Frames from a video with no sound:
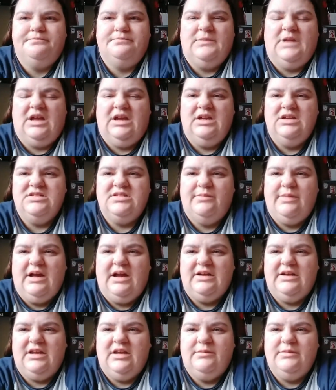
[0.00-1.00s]
I guess I'm
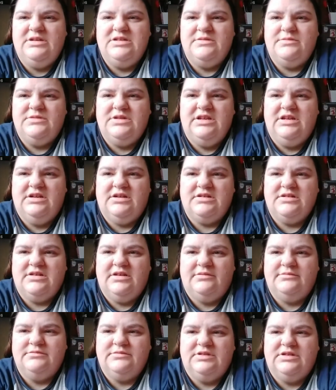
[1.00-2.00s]
about to get me some tea or
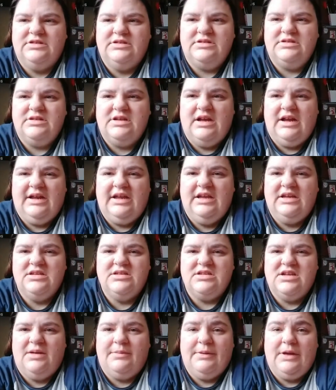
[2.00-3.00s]
something because I can't
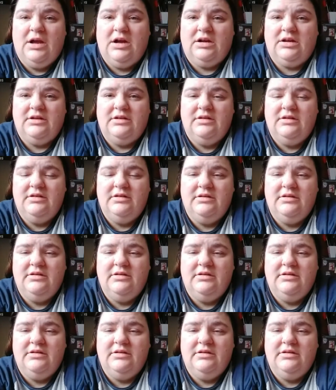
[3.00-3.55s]
stop yawning.